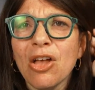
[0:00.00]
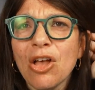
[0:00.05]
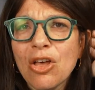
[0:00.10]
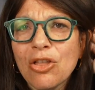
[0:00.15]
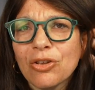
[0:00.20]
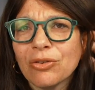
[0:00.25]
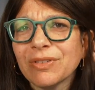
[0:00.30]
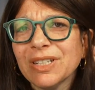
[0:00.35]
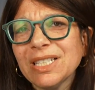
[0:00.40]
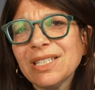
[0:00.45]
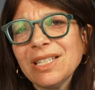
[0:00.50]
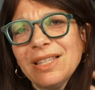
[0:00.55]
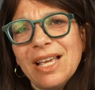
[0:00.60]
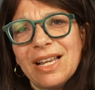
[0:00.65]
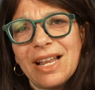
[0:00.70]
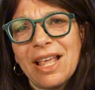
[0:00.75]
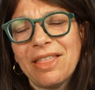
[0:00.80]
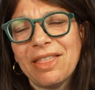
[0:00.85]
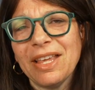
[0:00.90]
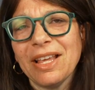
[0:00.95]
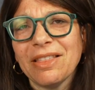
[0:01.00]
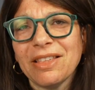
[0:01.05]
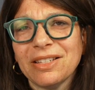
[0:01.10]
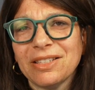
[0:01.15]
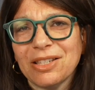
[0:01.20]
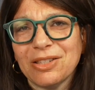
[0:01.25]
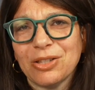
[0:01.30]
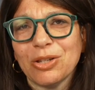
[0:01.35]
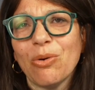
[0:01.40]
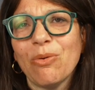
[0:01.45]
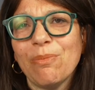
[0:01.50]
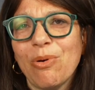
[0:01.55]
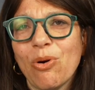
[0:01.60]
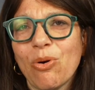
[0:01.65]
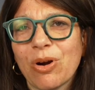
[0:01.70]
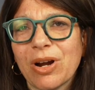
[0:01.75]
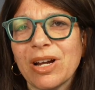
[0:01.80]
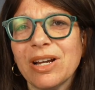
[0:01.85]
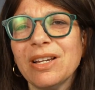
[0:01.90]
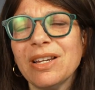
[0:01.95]
The reason that I think this is so
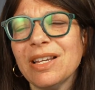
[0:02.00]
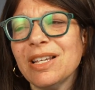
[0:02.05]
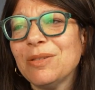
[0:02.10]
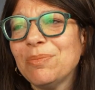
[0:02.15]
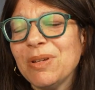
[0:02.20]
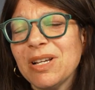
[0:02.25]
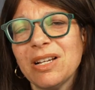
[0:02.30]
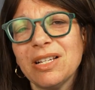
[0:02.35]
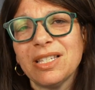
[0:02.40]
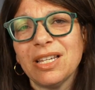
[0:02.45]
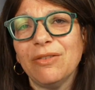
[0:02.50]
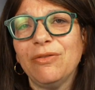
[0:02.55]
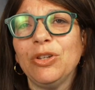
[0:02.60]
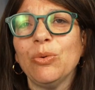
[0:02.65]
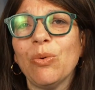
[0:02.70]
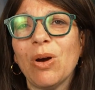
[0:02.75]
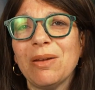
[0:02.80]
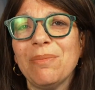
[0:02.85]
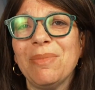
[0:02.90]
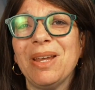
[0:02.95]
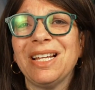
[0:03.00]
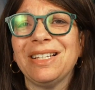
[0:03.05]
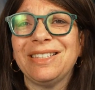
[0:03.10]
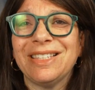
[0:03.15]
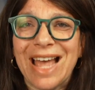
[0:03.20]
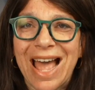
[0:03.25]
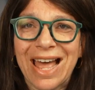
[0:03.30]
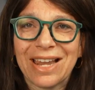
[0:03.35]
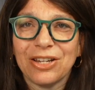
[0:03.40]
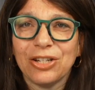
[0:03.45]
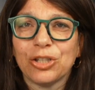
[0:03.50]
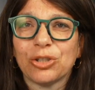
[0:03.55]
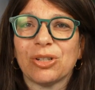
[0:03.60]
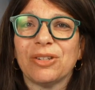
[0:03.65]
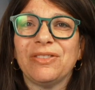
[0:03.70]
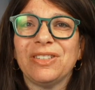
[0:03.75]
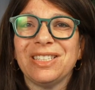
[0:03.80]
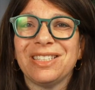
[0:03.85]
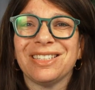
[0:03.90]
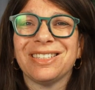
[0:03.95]
important is because if you want to make data
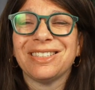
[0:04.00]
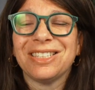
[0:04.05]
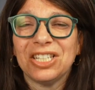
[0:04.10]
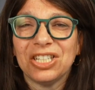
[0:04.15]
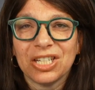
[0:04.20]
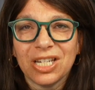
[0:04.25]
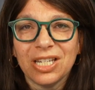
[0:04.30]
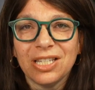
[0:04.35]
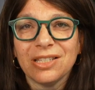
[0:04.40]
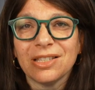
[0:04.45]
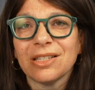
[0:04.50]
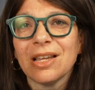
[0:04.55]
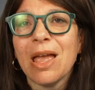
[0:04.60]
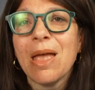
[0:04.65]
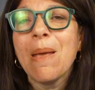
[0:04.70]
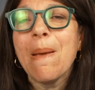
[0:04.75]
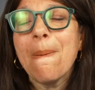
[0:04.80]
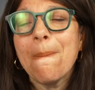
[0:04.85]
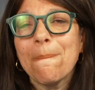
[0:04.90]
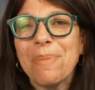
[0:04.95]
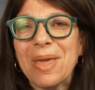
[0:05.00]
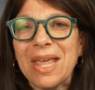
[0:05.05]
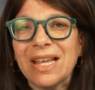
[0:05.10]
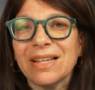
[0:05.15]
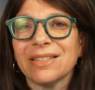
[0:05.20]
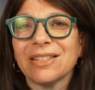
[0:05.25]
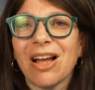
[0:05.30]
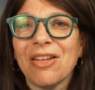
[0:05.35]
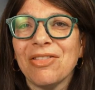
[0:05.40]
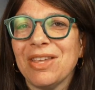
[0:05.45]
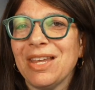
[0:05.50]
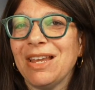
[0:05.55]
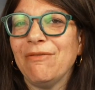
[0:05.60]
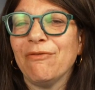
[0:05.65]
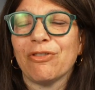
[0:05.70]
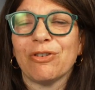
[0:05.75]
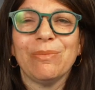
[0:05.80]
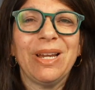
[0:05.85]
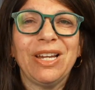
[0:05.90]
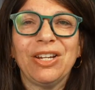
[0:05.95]
driven decisions, based on the
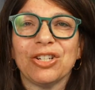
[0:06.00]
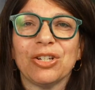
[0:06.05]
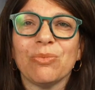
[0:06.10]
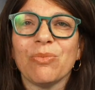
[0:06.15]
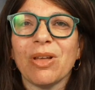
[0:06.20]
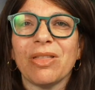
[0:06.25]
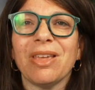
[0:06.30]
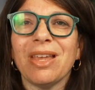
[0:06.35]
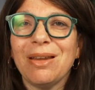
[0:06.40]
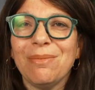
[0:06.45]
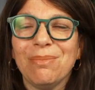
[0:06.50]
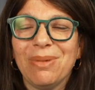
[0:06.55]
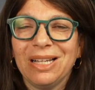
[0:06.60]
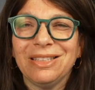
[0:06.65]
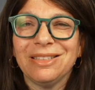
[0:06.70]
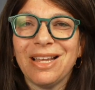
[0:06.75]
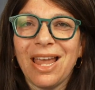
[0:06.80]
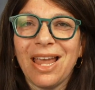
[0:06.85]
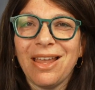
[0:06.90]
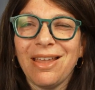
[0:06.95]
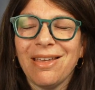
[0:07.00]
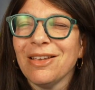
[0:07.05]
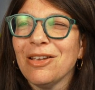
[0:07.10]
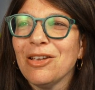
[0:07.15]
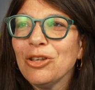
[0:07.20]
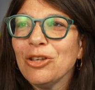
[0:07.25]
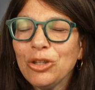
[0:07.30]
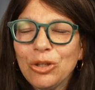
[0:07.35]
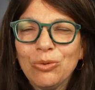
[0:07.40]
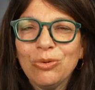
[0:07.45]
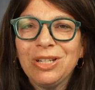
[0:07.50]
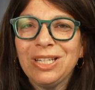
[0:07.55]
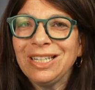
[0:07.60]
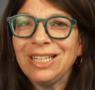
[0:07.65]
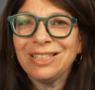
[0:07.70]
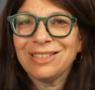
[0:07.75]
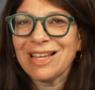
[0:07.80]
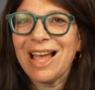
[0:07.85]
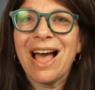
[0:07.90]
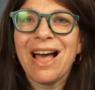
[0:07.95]
information within Monday, you need
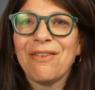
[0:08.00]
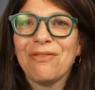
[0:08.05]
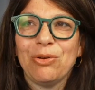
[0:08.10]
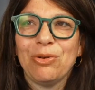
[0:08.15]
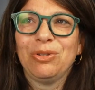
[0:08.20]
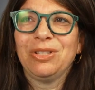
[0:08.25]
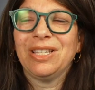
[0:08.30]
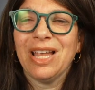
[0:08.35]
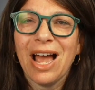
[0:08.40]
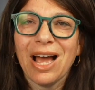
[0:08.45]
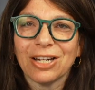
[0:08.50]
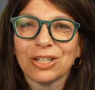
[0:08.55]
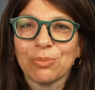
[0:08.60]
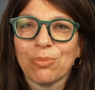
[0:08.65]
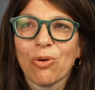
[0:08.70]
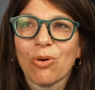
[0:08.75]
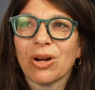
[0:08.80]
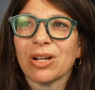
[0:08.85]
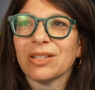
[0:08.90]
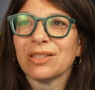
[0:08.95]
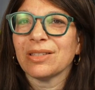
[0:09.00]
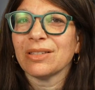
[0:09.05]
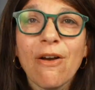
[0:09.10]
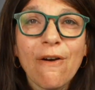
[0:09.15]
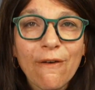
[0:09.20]
to have those dashboards.